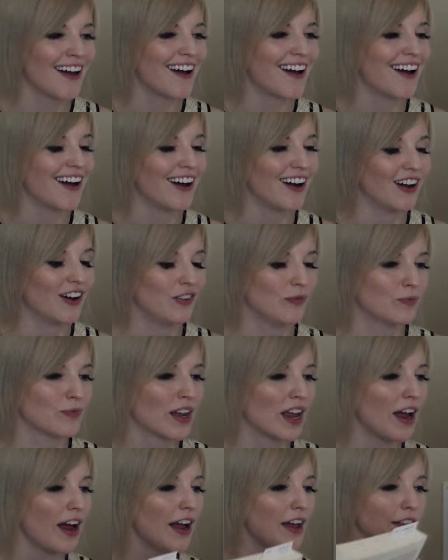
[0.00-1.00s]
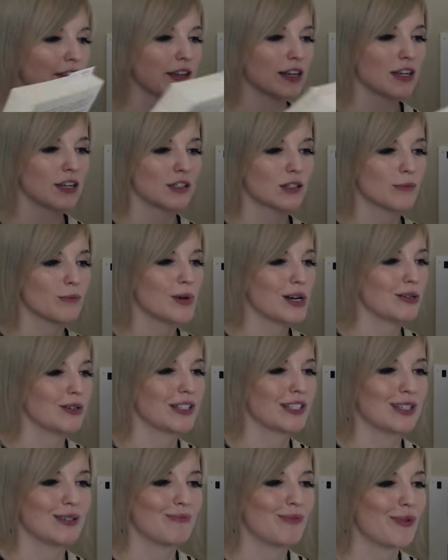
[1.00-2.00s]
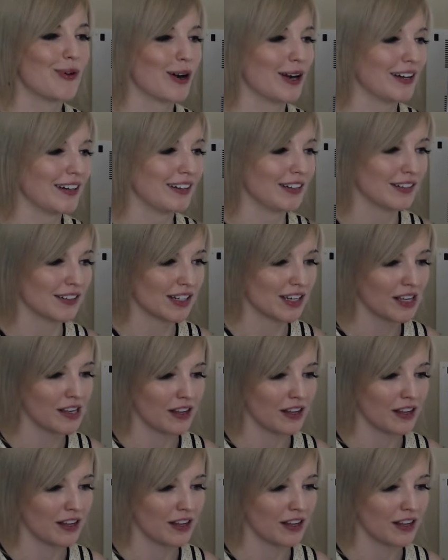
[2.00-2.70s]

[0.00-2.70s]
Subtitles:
I think it's most important